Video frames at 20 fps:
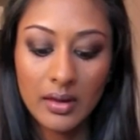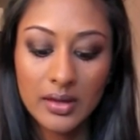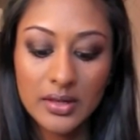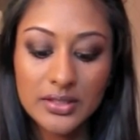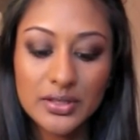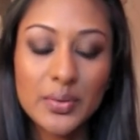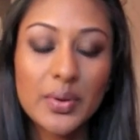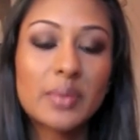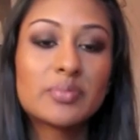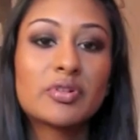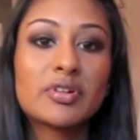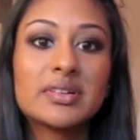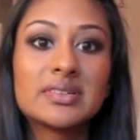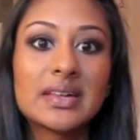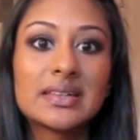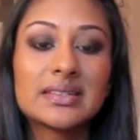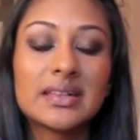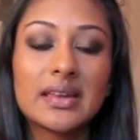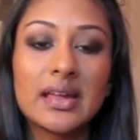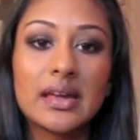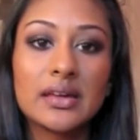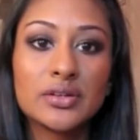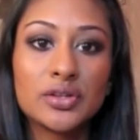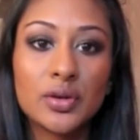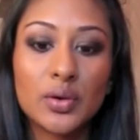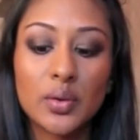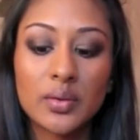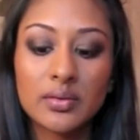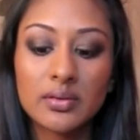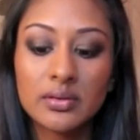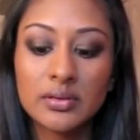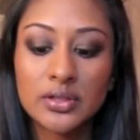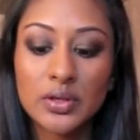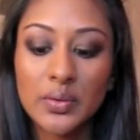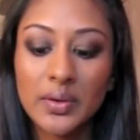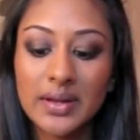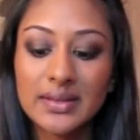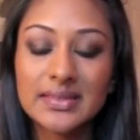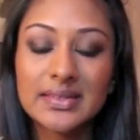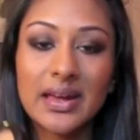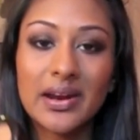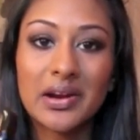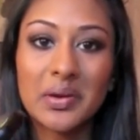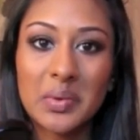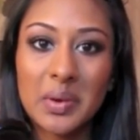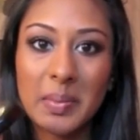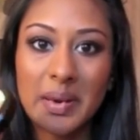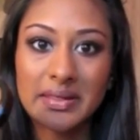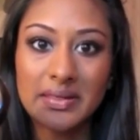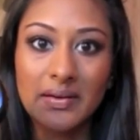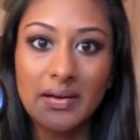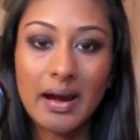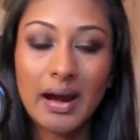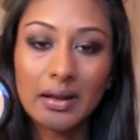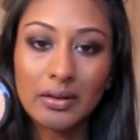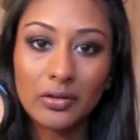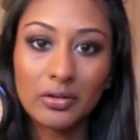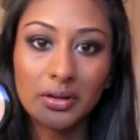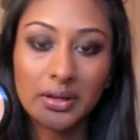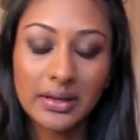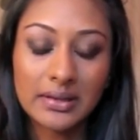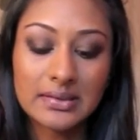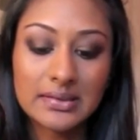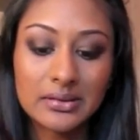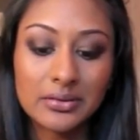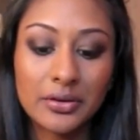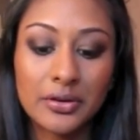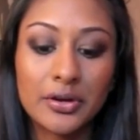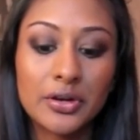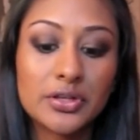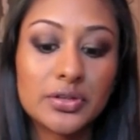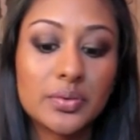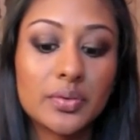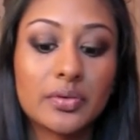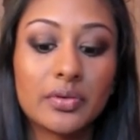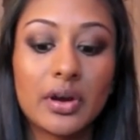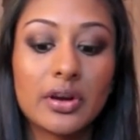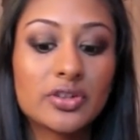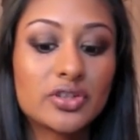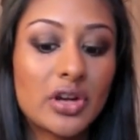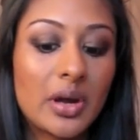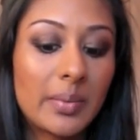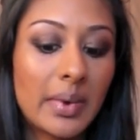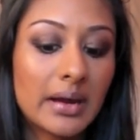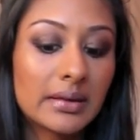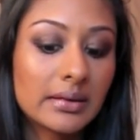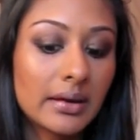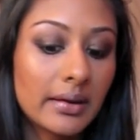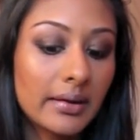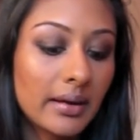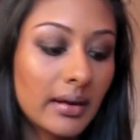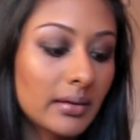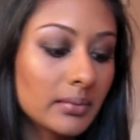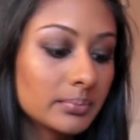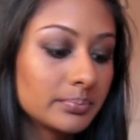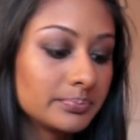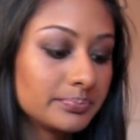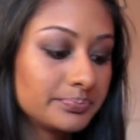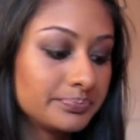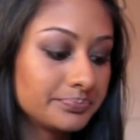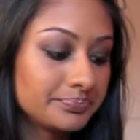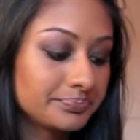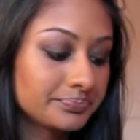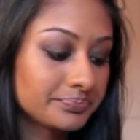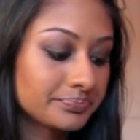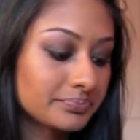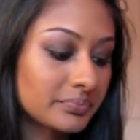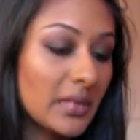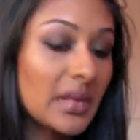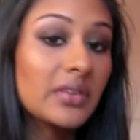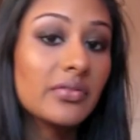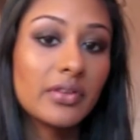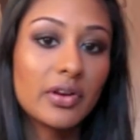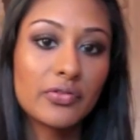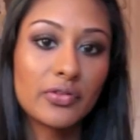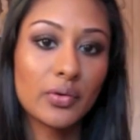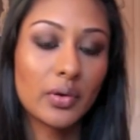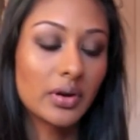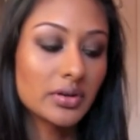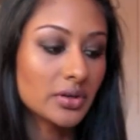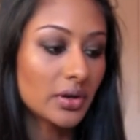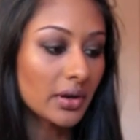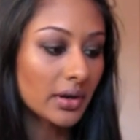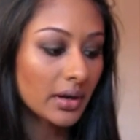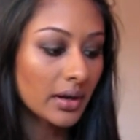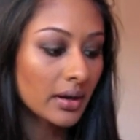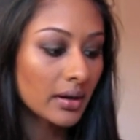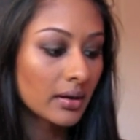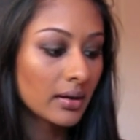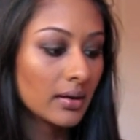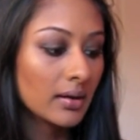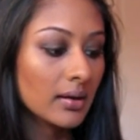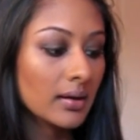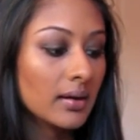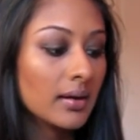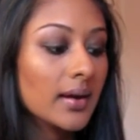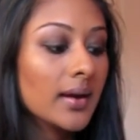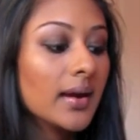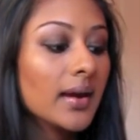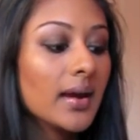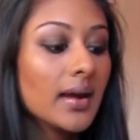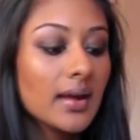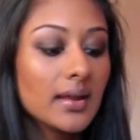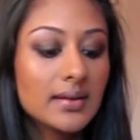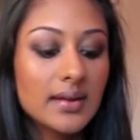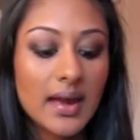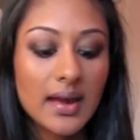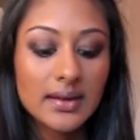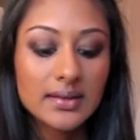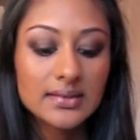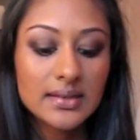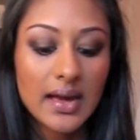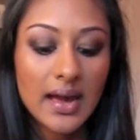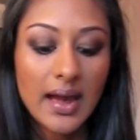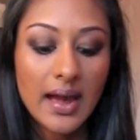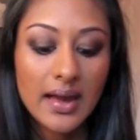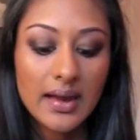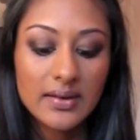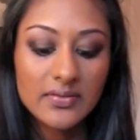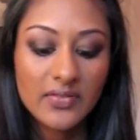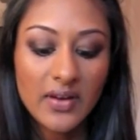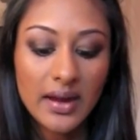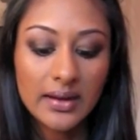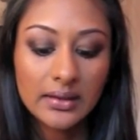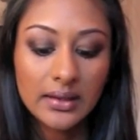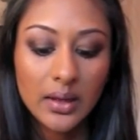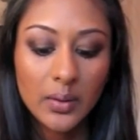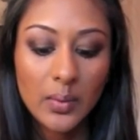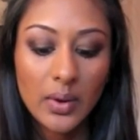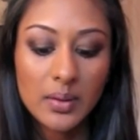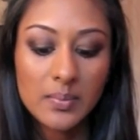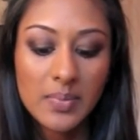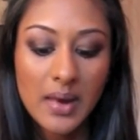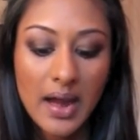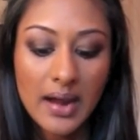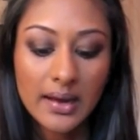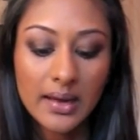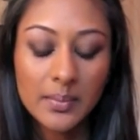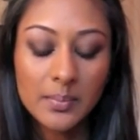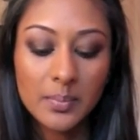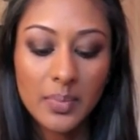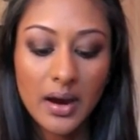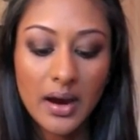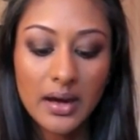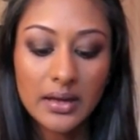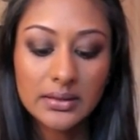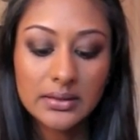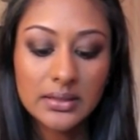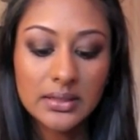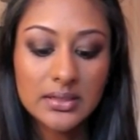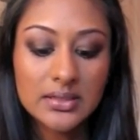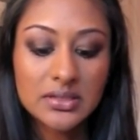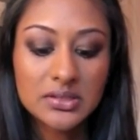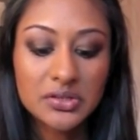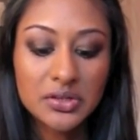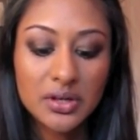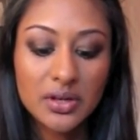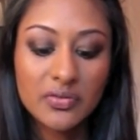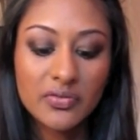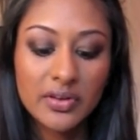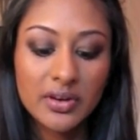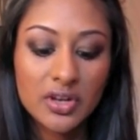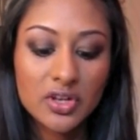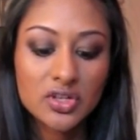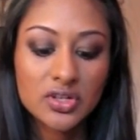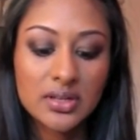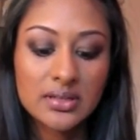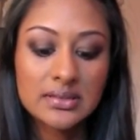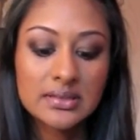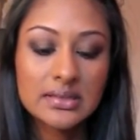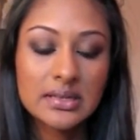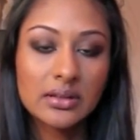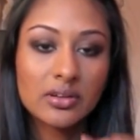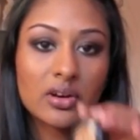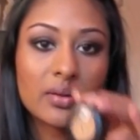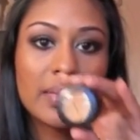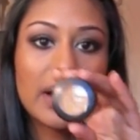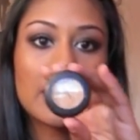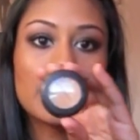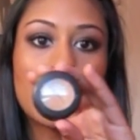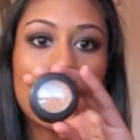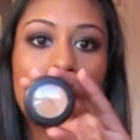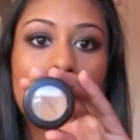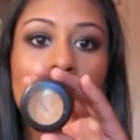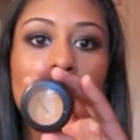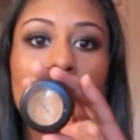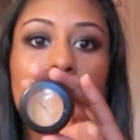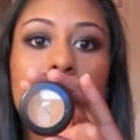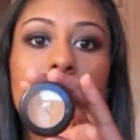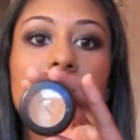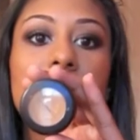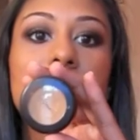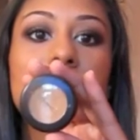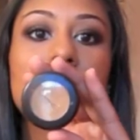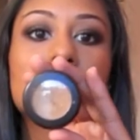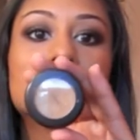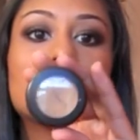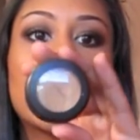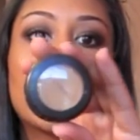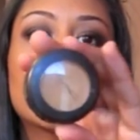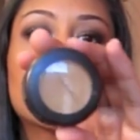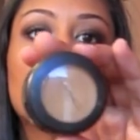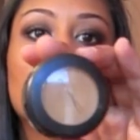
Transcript: So what I'm trying to say is that you don't get scared away by the color. Like it's still going to do a great job highlighting, even if you are darker. Next, I finally went back and bought the Studio Finish Concealer by MAC, which looks like that.